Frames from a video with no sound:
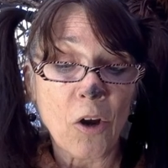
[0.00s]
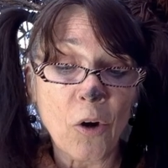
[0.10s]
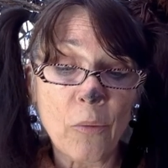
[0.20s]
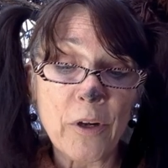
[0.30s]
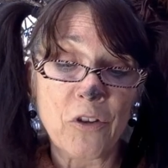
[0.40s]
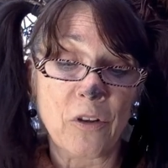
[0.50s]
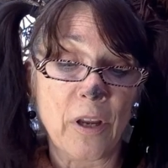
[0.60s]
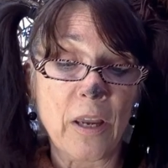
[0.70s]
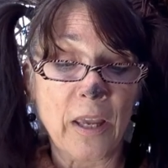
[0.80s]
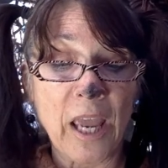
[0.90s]

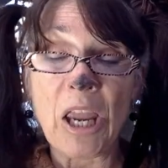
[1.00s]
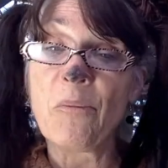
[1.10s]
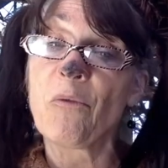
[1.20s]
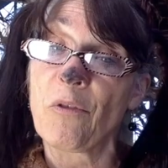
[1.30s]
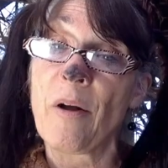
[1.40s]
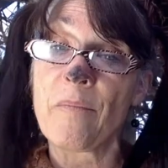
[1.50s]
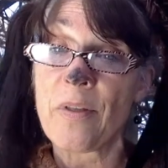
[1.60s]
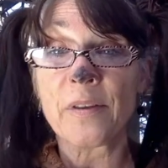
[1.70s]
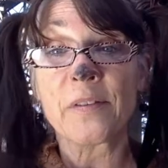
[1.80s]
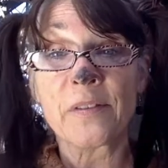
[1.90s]
originally came from
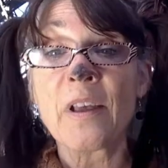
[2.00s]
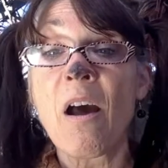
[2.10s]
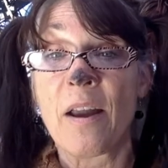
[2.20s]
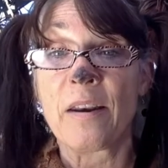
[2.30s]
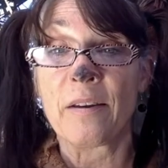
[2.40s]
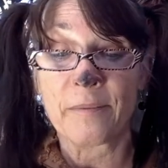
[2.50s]
the sun.